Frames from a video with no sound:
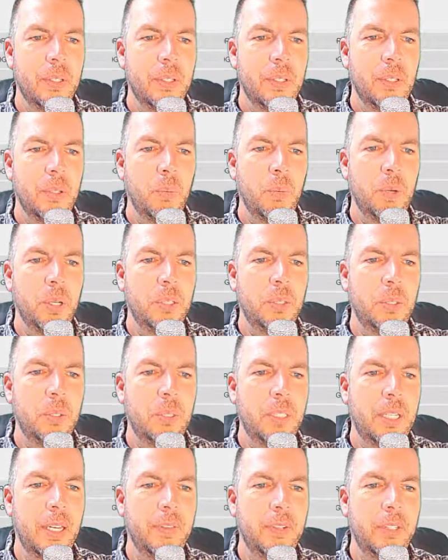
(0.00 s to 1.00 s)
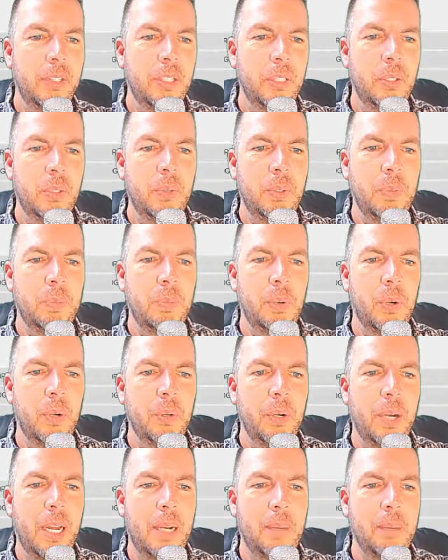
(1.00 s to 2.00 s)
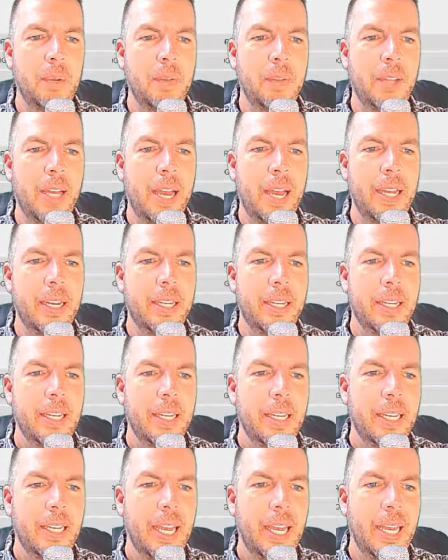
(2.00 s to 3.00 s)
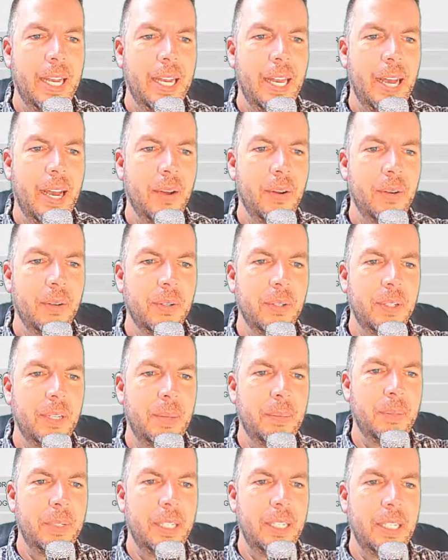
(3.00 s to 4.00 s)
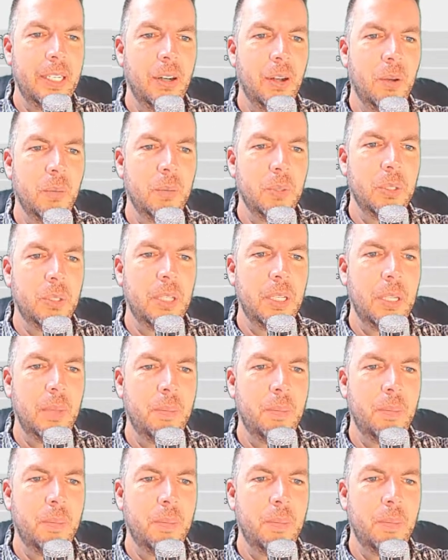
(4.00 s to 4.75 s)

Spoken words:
The 1272, we broke right above that, and now, I mean, it almost to the